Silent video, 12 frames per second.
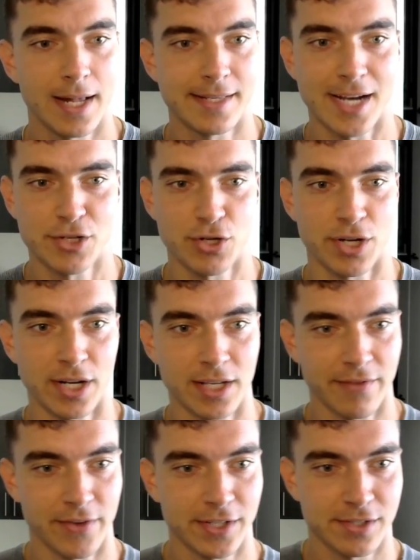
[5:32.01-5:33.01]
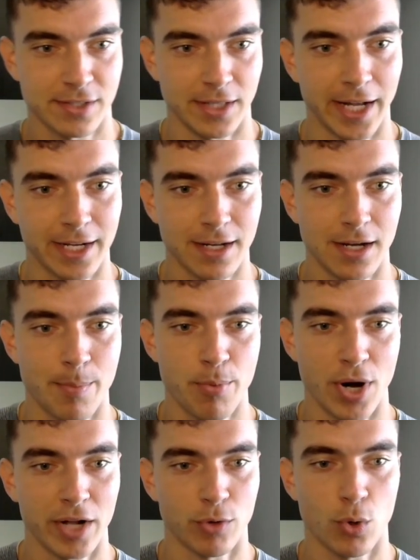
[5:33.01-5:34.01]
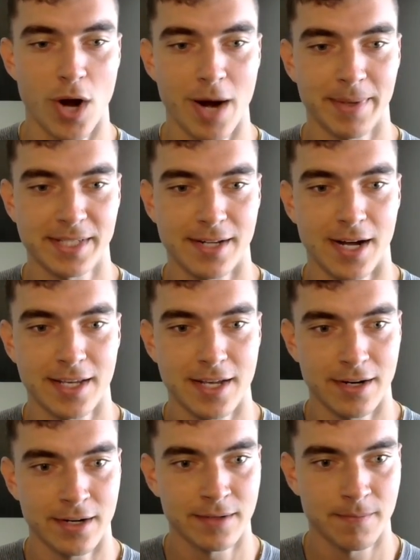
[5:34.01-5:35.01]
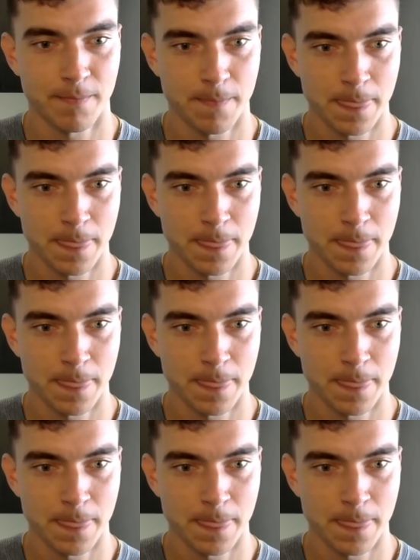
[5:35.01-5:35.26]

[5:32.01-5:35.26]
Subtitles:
It's actually gonna give us like a product requirements doc here